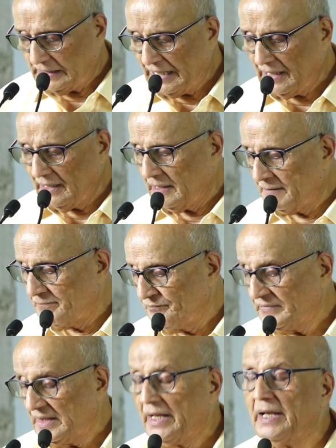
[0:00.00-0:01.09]
tell
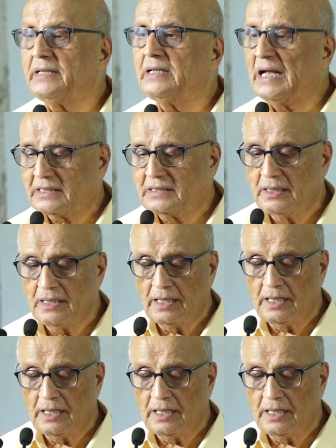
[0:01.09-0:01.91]
is that